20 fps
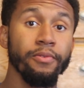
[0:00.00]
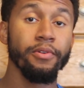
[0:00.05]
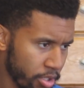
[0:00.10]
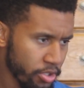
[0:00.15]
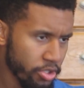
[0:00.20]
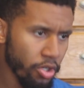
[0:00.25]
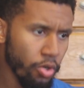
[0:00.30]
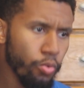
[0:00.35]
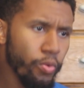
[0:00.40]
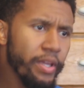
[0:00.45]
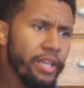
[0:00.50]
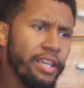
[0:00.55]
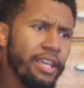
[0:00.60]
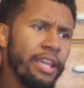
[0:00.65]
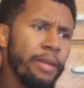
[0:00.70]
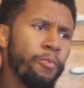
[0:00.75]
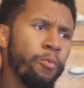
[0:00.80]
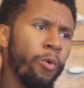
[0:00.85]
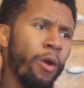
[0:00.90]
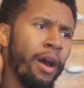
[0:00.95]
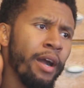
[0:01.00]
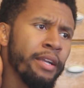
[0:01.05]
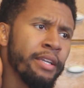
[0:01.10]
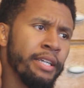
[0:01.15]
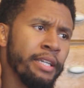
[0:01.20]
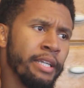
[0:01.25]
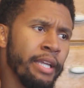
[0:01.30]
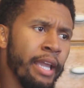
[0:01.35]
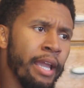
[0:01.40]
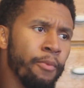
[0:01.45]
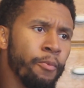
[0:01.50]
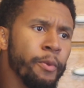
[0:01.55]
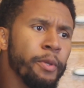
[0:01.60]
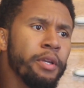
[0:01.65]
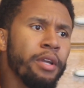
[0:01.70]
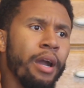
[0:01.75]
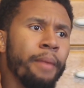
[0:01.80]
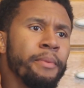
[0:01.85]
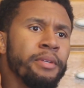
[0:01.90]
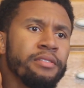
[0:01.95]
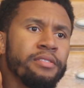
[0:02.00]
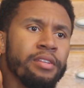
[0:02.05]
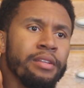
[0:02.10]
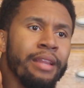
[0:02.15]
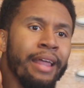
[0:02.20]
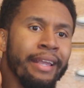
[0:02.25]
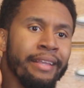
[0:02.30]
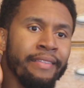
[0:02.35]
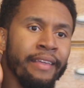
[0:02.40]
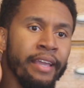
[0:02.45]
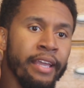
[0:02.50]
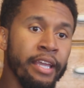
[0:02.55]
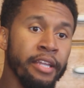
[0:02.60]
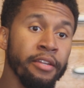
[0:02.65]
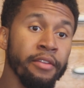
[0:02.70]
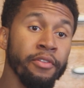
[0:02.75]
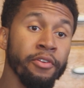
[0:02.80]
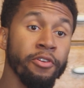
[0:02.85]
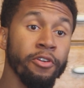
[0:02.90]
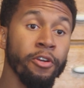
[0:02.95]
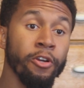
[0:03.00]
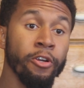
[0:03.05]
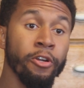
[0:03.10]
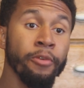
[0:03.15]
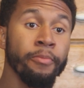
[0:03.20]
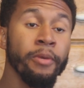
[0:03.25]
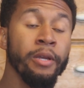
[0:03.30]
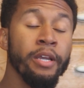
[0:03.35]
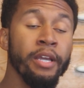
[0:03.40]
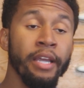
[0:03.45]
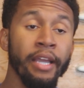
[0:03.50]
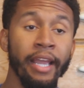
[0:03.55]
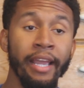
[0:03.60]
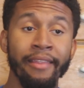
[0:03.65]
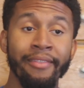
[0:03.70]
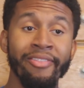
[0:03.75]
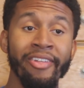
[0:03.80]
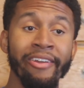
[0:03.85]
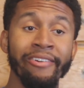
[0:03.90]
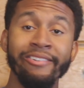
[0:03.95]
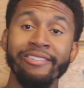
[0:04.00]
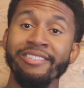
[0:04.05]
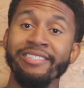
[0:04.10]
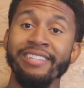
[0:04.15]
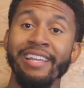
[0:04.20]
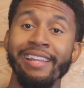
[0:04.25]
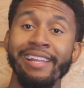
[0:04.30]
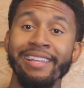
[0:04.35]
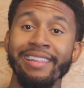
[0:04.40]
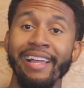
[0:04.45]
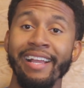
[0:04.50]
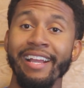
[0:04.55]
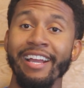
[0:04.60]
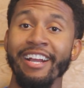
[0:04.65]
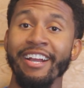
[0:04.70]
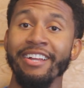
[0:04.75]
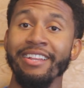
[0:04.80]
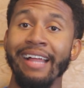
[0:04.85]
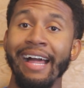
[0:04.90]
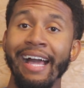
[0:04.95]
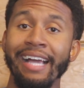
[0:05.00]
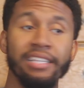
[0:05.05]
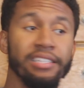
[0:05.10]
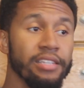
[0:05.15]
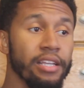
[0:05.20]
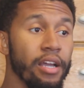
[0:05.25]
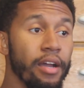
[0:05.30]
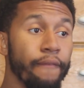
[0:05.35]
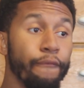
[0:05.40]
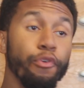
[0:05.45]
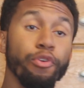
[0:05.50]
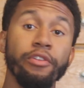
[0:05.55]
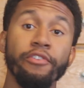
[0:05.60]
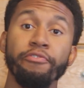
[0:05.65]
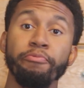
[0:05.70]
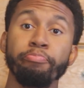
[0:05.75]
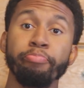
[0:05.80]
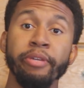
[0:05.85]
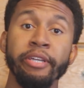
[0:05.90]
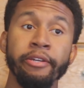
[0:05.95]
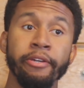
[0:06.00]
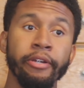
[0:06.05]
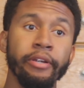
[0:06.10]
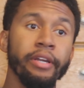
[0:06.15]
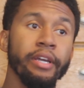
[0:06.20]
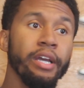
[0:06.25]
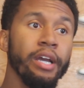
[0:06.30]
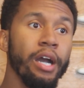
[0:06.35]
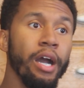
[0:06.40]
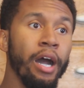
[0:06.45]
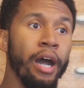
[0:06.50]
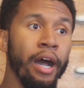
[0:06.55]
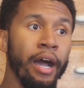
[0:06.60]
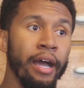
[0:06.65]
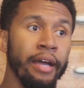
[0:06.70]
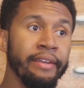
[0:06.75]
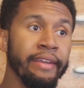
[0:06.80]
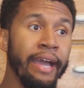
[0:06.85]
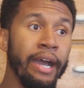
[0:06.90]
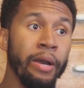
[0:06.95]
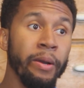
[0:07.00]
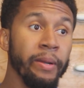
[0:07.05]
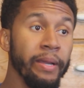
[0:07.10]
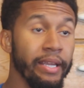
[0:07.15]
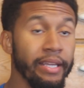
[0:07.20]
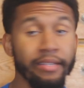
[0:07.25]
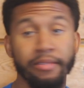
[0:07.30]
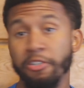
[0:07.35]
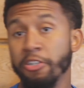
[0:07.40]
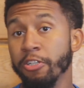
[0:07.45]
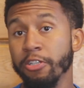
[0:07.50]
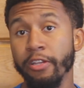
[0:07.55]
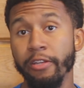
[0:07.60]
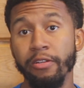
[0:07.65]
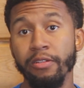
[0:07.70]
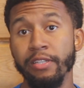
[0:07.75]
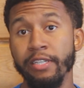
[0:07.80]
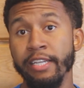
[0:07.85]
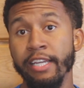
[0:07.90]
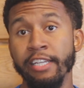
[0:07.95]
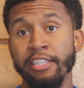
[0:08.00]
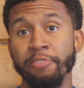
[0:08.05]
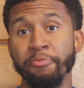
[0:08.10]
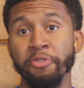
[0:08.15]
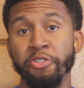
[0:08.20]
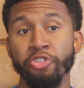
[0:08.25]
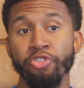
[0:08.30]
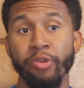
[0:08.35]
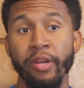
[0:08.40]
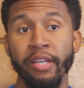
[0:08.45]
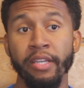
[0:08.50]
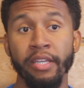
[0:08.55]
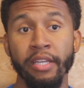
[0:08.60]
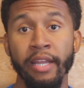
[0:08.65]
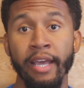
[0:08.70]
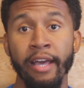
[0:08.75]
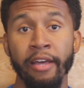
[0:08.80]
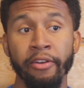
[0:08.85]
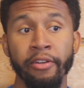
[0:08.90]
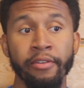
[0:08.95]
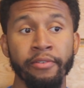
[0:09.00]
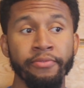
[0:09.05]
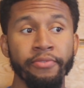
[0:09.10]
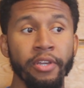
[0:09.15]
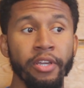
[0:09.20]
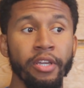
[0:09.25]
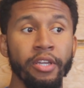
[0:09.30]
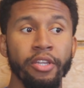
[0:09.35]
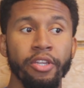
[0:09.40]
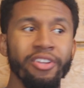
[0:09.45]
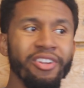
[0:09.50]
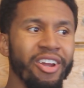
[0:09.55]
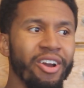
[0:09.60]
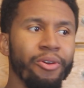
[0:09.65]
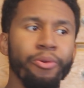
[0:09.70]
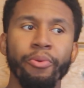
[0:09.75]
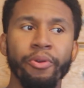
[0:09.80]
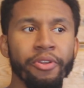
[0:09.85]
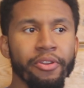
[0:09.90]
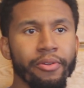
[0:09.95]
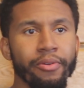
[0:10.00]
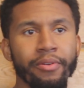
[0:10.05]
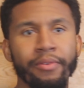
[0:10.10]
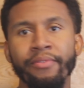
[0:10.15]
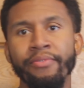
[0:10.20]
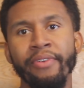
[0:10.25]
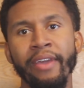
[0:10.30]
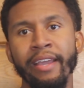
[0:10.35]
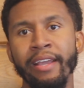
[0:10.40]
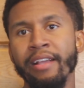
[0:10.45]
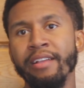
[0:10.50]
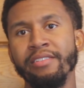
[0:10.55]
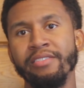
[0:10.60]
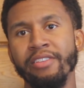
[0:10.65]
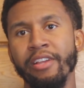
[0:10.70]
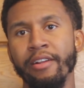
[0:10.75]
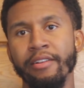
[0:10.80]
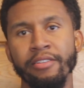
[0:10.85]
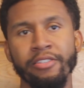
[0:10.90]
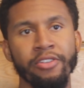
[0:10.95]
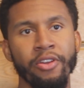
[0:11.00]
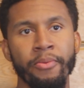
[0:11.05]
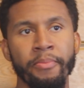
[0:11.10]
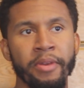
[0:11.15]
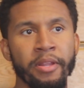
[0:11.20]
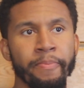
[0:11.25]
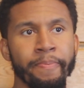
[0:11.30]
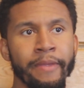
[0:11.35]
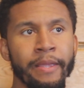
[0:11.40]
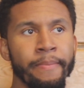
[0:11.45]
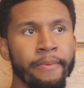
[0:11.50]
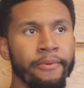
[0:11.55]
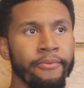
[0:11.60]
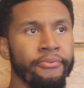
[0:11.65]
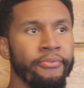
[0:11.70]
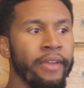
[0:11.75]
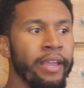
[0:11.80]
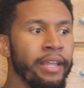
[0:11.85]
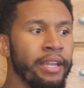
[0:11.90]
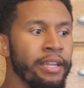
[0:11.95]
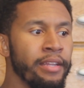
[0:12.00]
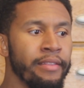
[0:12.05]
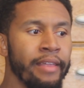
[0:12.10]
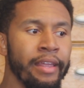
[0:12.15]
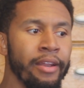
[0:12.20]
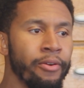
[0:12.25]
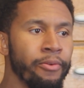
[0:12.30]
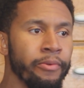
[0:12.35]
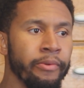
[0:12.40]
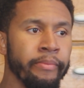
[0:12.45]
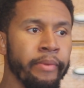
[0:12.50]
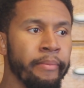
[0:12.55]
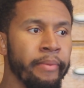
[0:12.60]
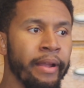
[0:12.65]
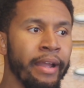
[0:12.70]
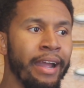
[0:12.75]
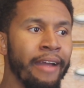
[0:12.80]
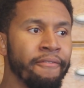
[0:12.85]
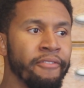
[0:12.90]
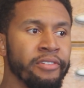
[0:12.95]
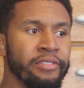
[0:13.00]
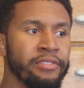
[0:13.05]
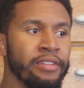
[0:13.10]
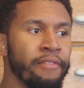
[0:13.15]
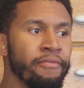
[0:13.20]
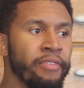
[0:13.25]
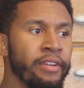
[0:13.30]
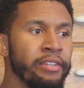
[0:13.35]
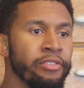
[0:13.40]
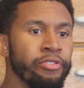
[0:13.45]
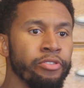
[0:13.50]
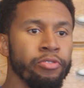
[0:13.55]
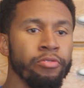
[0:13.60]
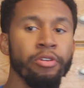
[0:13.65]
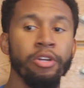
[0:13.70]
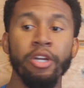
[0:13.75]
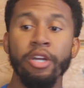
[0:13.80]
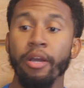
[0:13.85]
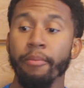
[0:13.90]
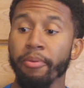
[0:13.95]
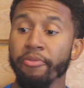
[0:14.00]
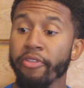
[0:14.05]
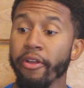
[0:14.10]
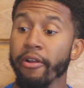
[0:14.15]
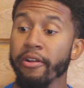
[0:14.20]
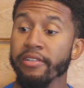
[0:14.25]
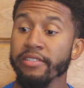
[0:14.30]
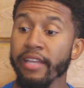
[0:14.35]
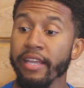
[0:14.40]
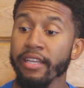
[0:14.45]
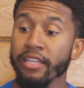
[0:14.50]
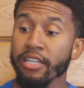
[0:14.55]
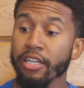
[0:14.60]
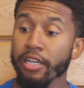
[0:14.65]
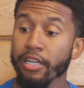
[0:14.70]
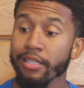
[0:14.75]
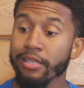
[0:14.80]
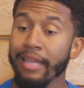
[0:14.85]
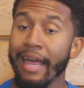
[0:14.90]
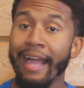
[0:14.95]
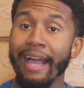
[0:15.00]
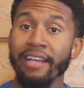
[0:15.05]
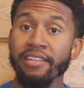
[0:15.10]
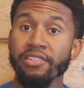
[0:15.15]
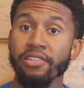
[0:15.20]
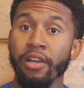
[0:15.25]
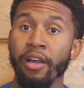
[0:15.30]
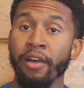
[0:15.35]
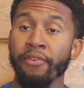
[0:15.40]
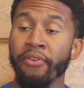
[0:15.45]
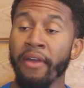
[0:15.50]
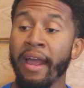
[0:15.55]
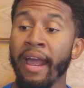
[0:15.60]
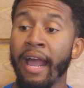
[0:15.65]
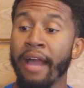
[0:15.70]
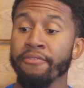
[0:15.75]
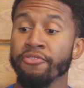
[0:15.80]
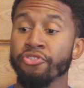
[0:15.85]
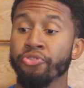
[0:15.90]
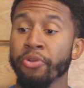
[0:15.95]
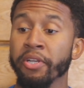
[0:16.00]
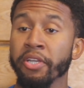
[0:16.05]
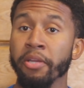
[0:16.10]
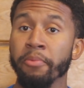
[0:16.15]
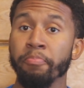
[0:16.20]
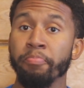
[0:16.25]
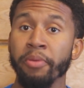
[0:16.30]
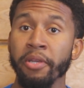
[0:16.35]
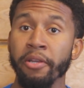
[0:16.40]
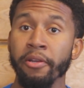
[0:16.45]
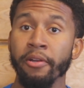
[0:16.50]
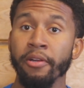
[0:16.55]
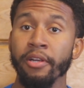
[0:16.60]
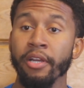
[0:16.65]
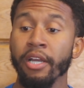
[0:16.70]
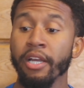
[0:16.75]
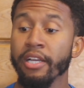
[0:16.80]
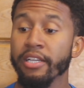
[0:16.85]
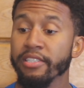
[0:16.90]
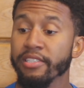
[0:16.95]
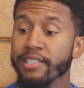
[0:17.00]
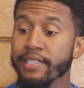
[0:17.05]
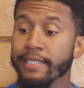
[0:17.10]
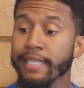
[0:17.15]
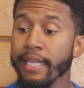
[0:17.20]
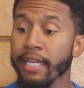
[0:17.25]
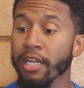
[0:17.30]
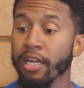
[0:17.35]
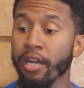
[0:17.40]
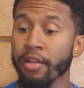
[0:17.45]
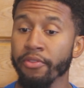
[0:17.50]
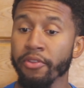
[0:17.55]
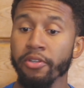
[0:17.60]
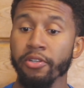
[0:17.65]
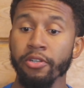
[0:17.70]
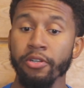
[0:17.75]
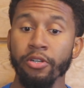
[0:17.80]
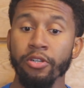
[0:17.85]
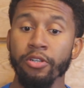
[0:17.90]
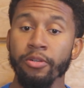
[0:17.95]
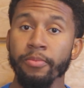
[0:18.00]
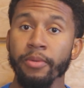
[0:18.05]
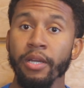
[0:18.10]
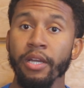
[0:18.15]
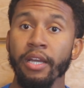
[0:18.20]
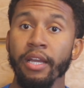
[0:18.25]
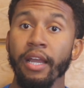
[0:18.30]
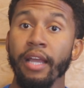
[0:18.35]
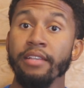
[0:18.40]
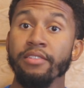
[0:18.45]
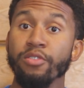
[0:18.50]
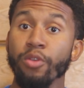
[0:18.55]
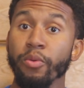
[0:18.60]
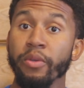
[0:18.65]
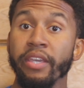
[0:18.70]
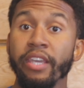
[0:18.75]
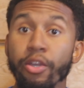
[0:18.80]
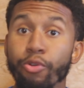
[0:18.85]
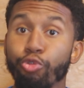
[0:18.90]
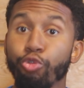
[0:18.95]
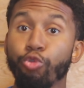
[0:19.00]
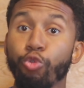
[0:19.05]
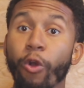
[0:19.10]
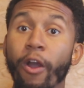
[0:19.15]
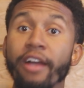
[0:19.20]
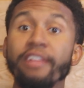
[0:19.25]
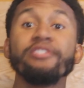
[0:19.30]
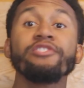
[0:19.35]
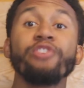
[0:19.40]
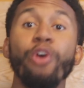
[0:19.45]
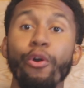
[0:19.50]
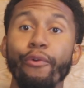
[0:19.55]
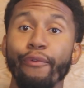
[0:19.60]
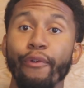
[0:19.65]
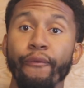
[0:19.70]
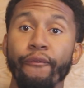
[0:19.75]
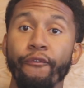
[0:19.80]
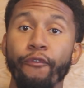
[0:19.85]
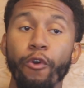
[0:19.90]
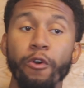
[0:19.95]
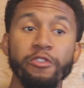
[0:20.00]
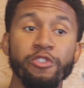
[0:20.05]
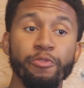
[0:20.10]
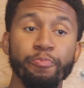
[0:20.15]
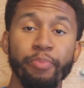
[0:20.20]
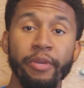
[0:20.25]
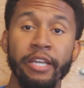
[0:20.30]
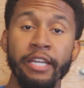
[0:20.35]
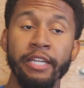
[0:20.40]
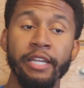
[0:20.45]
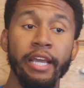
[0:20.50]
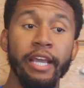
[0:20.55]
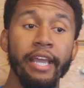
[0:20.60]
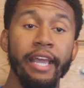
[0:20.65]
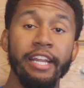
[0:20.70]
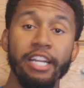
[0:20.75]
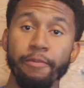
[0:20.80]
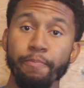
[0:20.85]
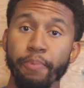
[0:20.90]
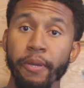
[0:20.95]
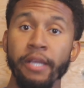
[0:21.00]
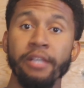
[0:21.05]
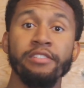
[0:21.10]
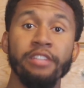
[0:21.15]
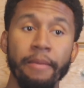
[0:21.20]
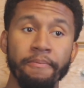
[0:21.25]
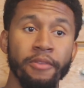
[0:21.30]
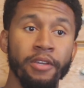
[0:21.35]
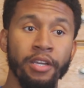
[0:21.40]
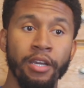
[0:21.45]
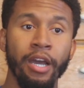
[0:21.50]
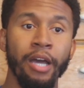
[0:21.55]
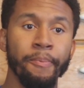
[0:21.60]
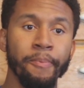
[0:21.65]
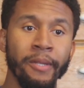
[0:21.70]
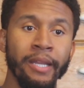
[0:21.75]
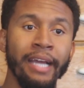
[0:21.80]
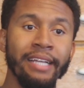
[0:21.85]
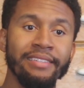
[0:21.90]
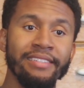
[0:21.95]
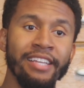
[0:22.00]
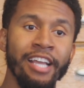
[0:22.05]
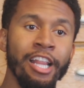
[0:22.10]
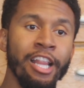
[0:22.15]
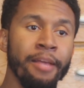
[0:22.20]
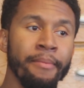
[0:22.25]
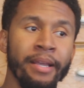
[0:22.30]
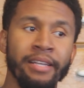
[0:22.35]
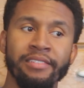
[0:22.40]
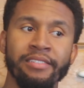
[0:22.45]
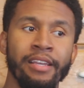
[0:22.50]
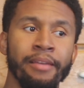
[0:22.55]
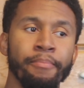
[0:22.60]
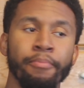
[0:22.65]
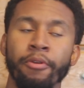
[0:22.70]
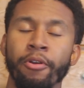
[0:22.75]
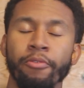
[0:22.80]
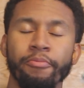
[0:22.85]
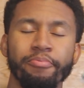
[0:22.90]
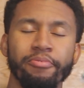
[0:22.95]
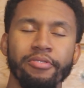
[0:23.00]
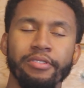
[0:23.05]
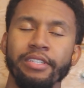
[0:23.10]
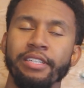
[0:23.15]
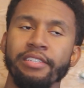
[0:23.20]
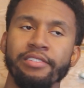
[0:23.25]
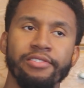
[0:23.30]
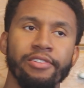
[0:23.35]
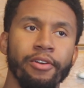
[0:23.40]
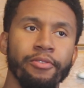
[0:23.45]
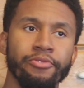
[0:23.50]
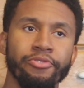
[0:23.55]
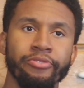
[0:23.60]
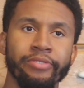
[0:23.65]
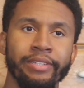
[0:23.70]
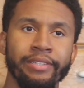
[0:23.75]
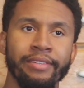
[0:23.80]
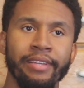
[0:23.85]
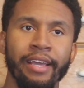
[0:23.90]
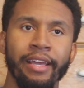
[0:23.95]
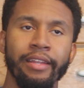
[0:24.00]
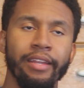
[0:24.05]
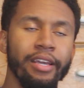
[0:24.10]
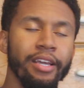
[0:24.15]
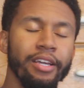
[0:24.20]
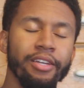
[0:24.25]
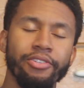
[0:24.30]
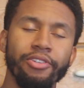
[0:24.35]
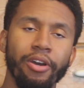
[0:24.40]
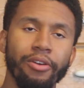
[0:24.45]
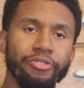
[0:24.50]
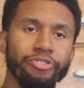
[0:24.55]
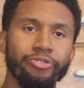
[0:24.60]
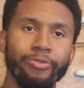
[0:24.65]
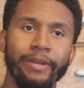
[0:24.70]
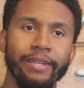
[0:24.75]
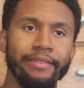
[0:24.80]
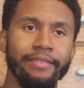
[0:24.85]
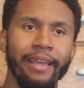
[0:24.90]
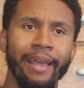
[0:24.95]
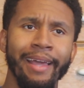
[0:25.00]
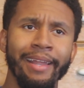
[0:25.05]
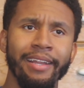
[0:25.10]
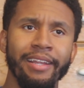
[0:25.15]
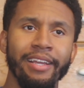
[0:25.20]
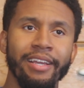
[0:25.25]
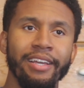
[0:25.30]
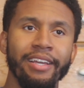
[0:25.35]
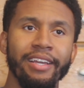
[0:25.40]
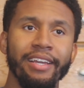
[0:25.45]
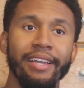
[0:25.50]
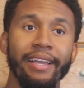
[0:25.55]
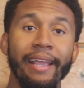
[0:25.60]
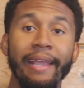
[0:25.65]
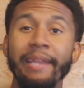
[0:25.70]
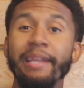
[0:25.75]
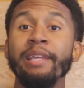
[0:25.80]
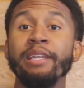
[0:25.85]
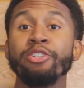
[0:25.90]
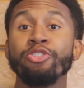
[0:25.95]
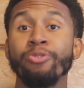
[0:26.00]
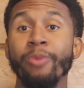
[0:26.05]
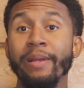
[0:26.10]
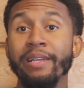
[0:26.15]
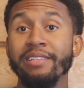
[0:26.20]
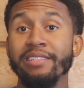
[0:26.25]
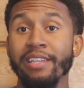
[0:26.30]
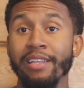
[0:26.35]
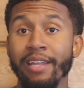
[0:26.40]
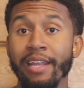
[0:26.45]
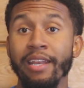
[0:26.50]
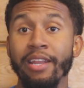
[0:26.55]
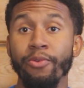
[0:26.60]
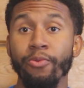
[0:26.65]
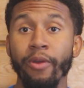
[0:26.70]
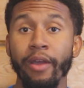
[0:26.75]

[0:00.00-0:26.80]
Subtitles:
We keep walking and we come into like the end of the curb and there's sitting like a glass full of beer. Now, clearly it's been drinking out of. When you're in Vegas, there's so many people faded. They don't remember half the stuff they do. But there is a glass of half-drinking beer sitting on the curb. And so he runs over full speed and he picks up the cup. And I tell him, I said, bro, please don't drink that. Don't drink that. And he drinks it anyway.